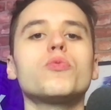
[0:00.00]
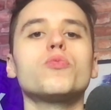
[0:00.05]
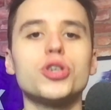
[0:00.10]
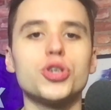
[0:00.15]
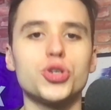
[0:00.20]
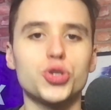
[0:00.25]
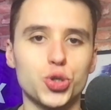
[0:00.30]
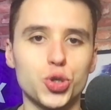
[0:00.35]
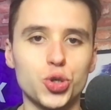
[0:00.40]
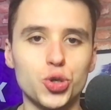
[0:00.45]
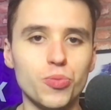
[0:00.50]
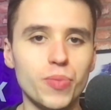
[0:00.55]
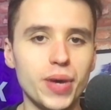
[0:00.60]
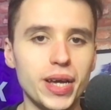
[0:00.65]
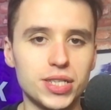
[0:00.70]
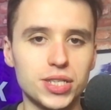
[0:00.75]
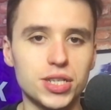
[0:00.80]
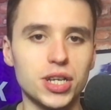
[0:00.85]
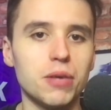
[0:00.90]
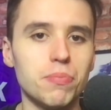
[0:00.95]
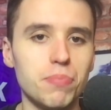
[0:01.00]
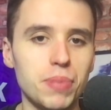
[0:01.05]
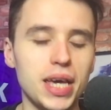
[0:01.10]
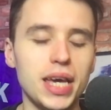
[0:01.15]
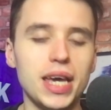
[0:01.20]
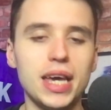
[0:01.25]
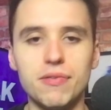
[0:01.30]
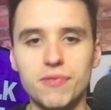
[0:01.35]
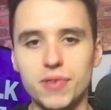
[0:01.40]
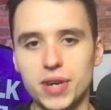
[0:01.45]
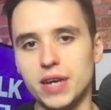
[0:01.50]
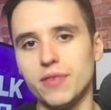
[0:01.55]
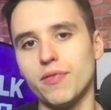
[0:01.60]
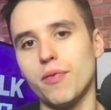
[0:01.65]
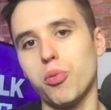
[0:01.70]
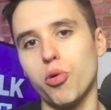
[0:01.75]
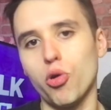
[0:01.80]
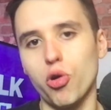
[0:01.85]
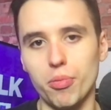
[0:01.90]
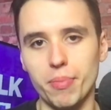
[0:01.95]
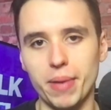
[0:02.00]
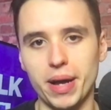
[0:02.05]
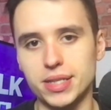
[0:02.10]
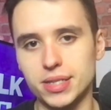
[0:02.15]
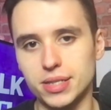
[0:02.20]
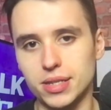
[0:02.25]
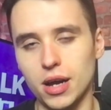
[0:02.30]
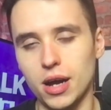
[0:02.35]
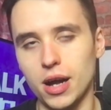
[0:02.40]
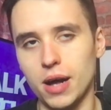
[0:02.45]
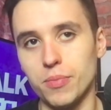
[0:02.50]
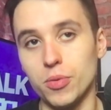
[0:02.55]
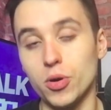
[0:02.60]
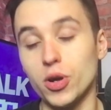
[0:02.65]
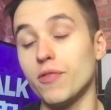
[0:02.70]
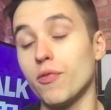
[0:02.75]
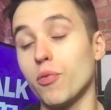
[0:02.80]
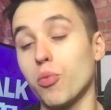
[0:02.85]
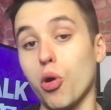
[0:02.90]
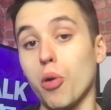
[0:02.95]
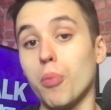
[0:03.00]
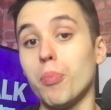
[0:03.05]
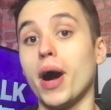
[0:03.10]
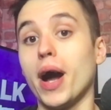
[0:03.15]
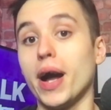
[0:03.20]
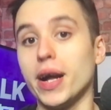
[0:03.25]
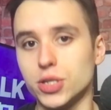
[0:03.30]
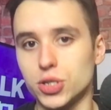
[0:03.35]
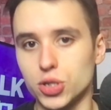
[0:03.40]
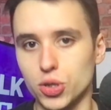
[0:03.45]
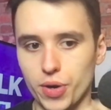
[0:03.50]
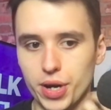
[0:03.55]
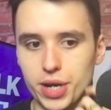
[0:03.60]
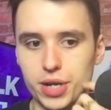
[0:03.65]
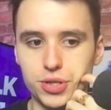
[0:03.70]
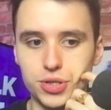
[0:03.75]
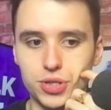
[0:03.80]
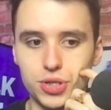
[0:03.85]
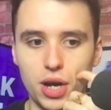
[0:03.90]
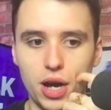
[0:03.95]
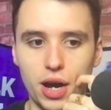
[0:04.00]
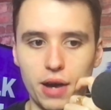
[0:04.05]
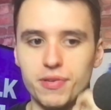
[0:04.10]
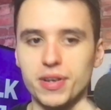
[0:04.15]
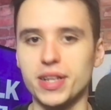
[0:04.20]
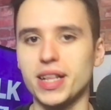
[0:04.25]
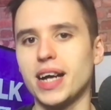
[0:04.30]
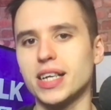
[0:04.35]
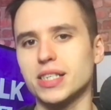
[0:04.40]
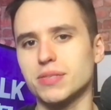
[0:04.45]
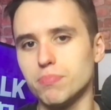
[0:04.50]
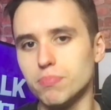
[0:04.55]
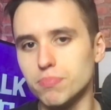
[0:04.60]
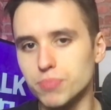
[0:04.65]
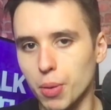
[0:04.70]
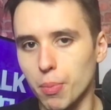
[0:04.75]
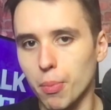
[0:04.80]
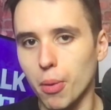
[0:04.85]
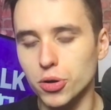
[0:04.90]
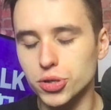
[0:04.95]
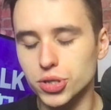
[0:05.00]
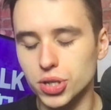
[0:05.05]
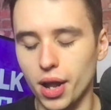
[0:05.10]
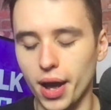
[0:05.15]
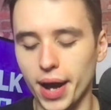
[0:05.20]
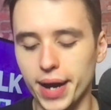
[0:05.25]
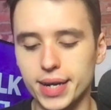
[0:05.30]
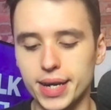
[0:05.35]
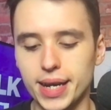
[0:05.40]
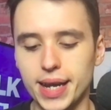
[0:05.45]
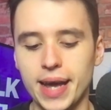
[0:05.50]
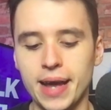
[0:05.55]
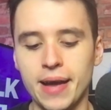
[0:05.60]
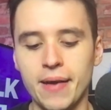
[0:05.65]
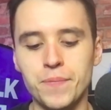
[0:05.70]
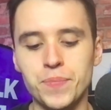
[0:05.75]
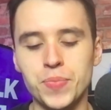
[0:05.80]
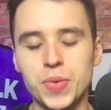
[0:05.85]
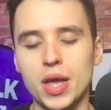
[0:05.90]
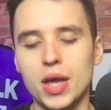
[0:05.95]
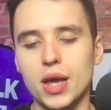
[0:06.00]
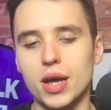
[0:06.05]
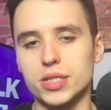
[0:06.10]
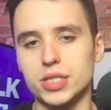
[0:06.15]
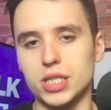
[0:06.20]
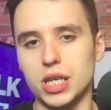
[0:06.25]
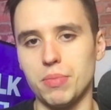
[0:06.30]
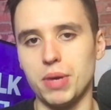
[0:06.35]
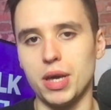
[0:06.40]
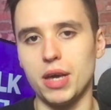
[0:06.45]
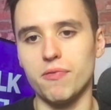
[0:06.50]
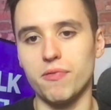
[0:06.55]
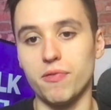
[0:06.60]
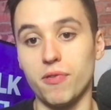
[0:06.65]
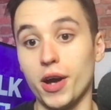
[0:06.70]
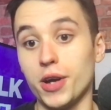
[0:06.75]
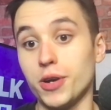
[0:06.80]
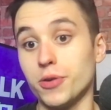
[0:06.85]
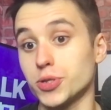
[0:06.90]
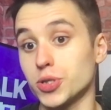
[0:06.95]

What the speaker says: would assume it's going to be either Liverpool or Bayern, because I think that's the most likely semi-final.